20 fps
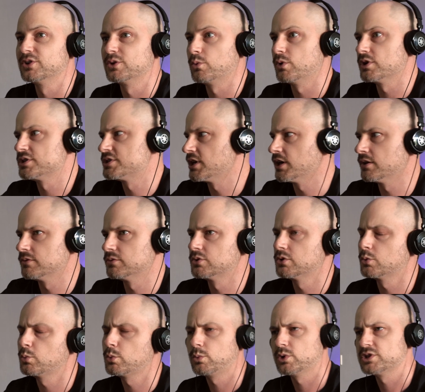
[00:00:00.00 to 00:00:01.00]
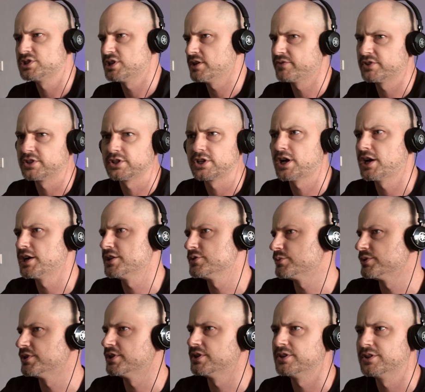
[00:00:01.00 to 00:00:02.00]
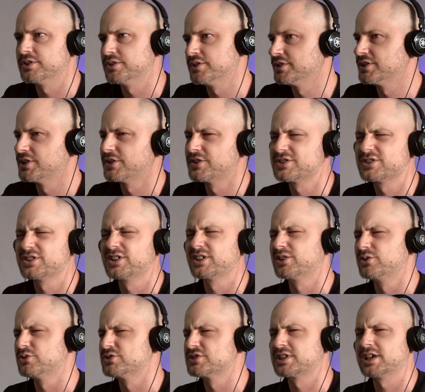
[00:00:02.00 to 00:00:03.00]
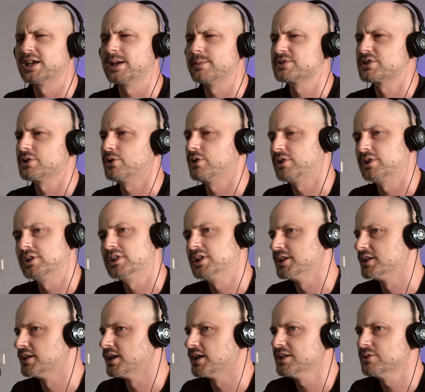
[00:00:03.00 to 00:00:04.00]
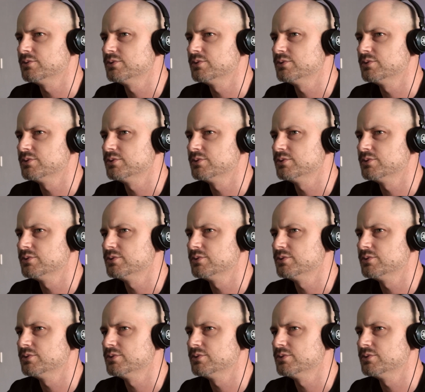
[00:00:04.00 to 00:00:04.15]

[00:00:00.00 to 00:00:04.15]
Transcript: to watch out. We've got to watch out for the guys with the there's like little scams going on. I didn't